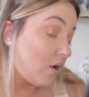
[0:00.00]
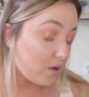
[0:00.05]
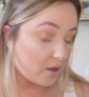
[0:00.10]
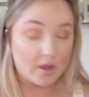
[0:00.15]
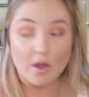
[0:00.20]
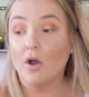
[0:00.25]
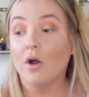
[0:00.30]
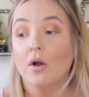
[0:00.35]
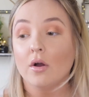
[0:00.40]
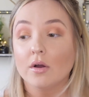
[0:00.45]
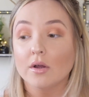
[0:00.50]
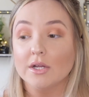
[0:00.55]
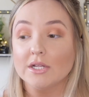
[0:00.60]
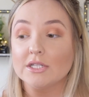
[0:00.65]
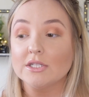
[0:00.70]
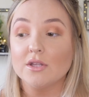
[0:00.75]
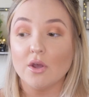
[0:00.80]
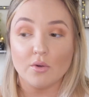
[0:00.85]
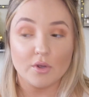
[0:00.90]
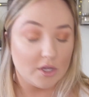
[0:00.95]
Oh,
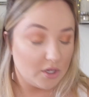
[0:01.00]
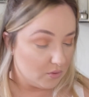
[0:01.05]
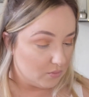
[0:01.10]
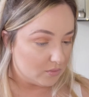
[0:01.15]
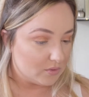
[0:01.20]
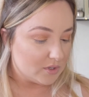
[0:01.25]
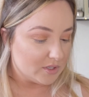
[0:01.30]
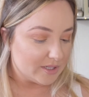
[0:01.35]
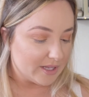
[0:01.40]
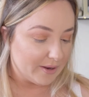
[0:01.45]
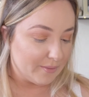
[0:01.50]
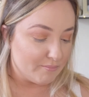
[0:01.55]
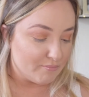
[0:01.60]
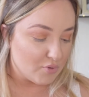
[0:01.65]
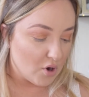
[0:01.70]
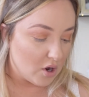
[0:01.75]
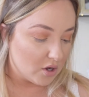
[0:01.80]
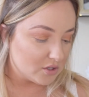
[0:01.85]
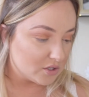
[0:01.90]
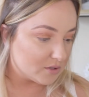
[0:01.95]
so cute. It's like
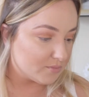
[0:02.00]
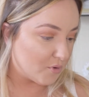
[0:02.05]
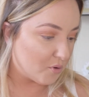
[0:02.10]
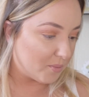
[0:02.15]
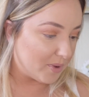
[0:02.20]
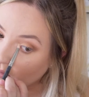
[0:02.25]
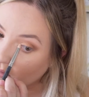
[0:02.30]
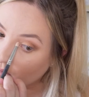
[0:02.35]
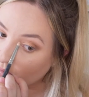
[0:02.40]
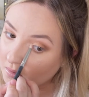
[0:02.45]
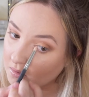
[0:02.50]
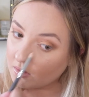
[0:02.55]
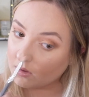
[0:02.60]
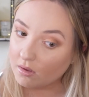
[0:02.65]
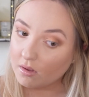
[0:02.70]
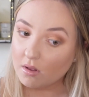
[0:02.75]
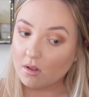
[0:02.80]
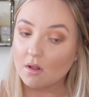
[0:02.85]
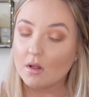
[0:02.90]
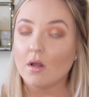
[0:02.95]
bronze moment.
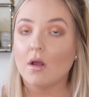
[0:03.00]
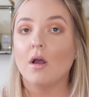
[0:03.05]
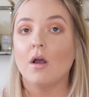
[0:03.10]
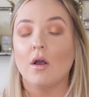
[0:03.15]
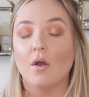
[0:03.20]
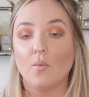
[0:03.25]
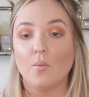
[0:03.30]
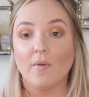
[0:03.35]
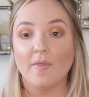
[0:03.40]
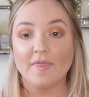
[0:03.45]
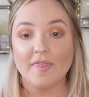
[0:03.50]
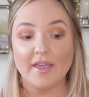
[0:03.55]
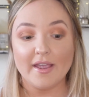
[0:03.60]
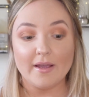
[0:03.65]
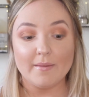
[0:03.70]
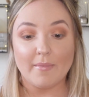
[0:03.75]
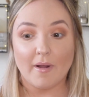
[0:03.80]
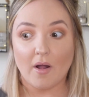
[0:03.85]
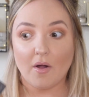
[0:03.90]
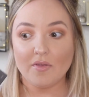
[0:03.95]
One thing
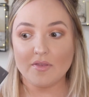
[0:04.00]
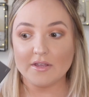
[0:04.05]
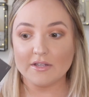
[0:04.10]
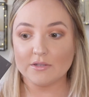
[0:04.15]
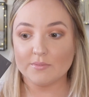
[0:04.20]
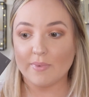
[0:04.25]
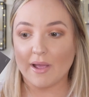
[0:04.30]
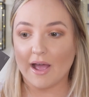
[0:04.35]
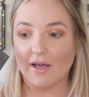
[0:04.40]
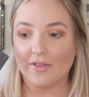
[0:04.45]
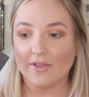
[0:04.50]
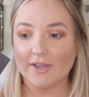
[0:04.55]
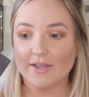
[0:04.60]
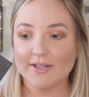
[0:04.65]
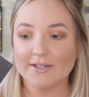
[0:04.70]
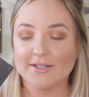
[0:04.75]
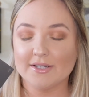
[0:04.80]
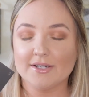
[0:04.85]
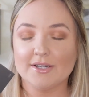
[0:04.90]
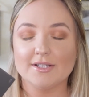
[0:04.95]
about this palette
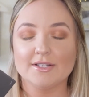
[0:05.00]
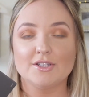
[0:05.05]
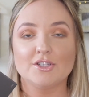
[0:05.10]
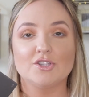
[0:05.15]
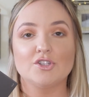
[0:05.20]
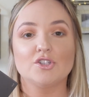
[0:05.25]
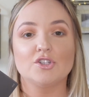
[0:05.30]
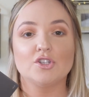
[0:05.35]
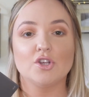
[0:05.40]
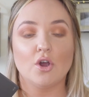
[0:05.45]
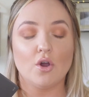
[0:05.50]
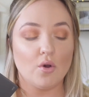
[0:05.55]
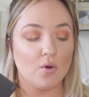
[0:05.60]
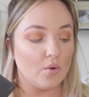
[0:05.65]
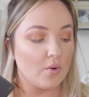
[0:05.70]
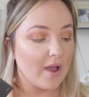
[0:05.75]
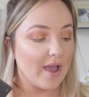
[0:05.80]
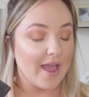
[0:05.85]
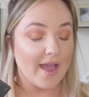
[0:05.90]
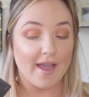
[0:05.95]
is it is so
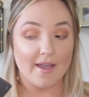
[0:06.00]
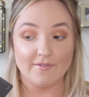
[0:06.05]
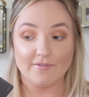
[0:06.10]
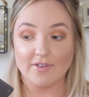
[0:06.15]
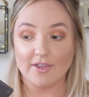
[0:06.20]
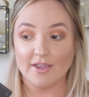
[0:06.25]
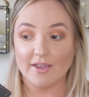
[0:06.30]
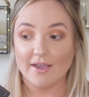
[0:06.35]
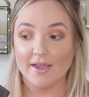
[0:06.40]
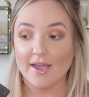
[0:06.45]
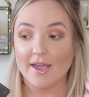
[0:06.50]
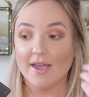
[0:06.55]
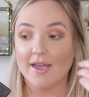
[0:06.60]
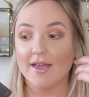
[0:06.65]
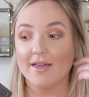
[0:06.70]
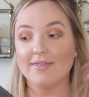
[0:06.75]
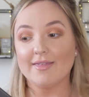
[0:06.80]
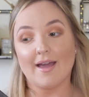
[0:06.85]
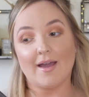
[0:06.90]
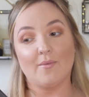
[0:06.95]
heavy
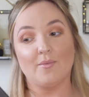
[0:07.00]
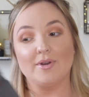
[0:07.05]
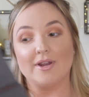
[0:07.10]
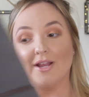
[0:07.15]
that when